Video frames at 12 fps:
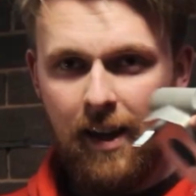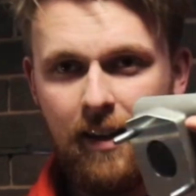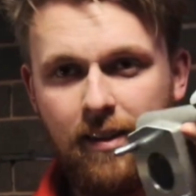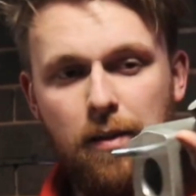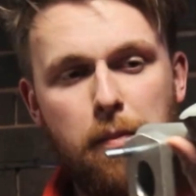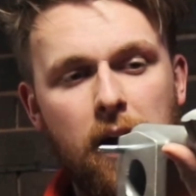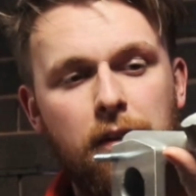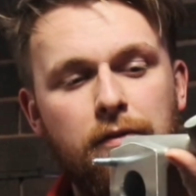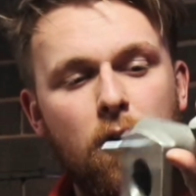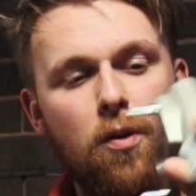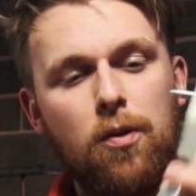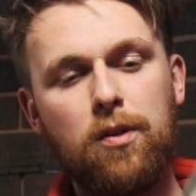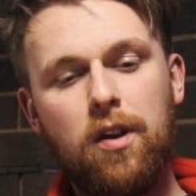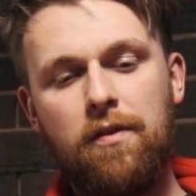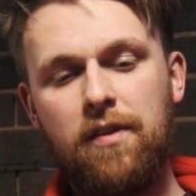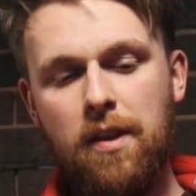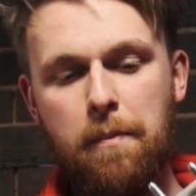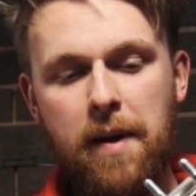It's the manifold
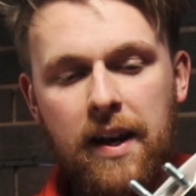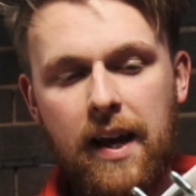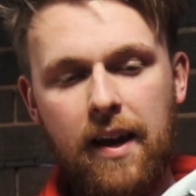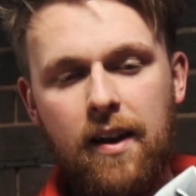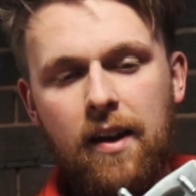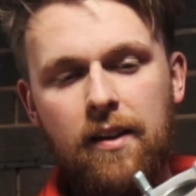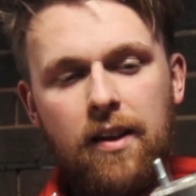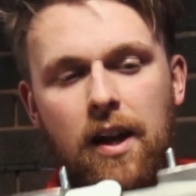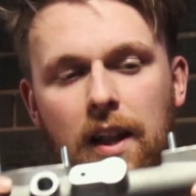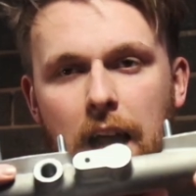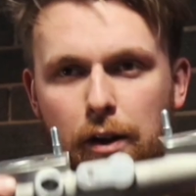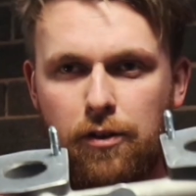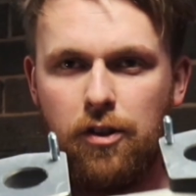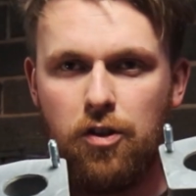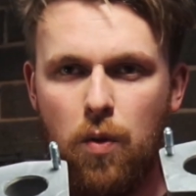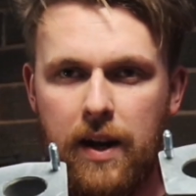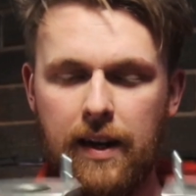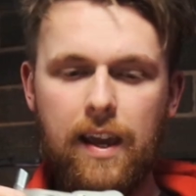for the Mini that allows the
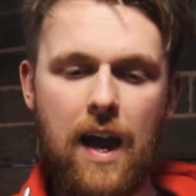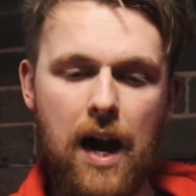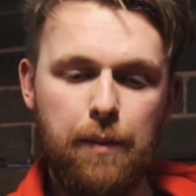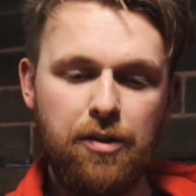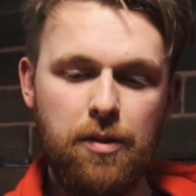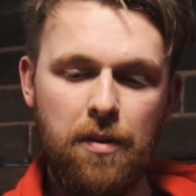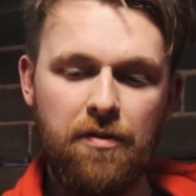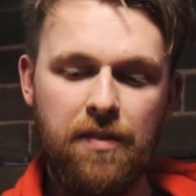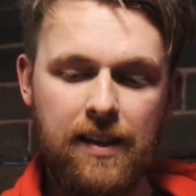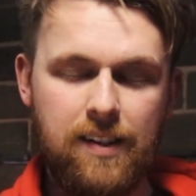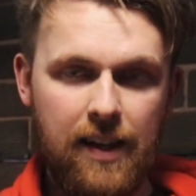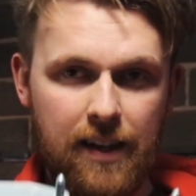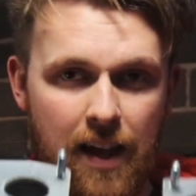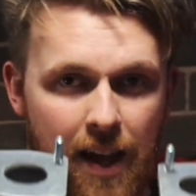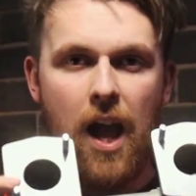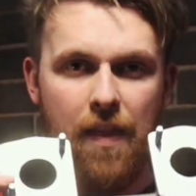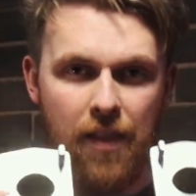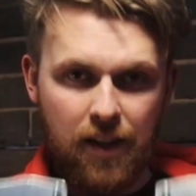twin carbs to be fitted.
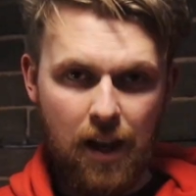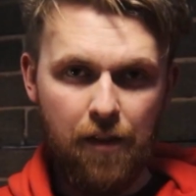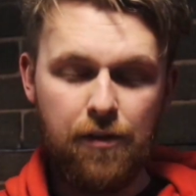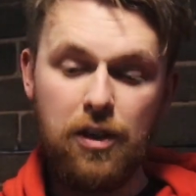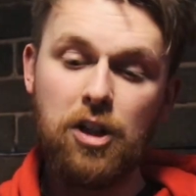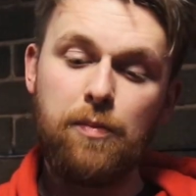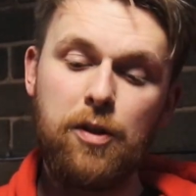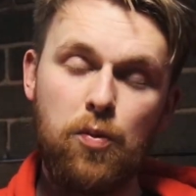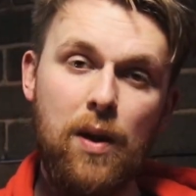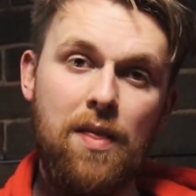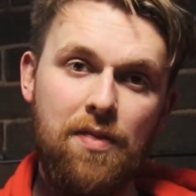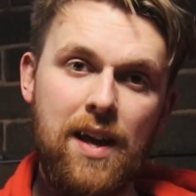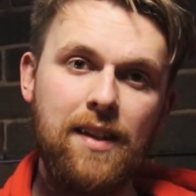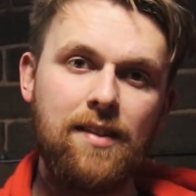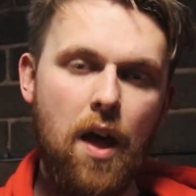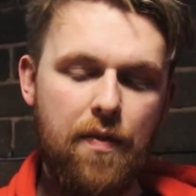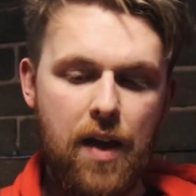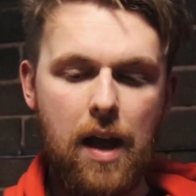And the difference between this
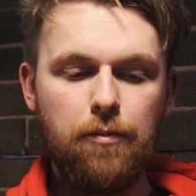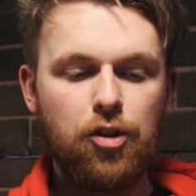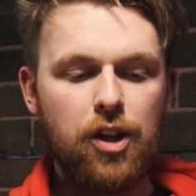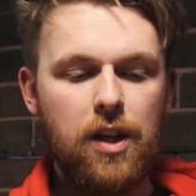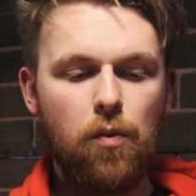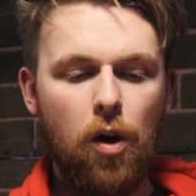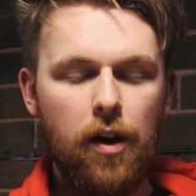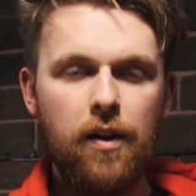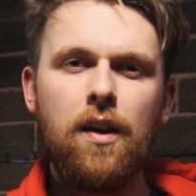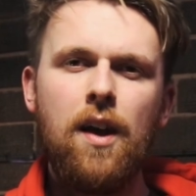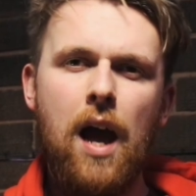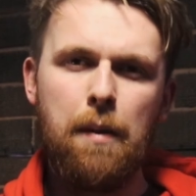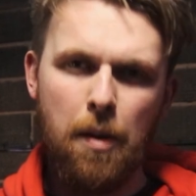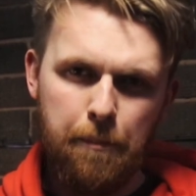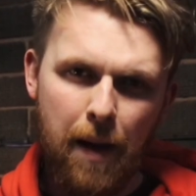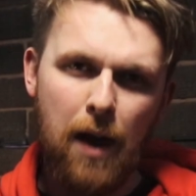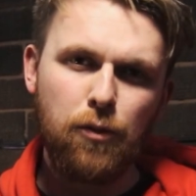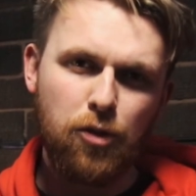and the MG one, I'm
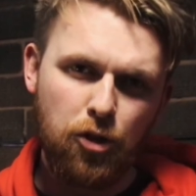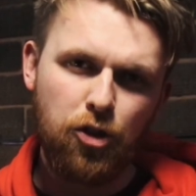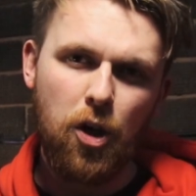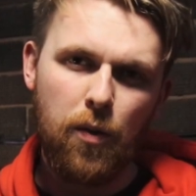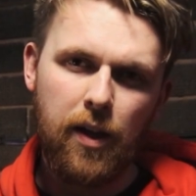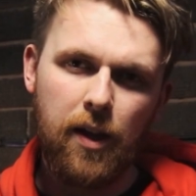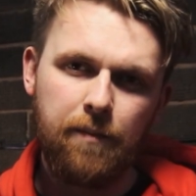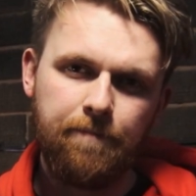about to show you.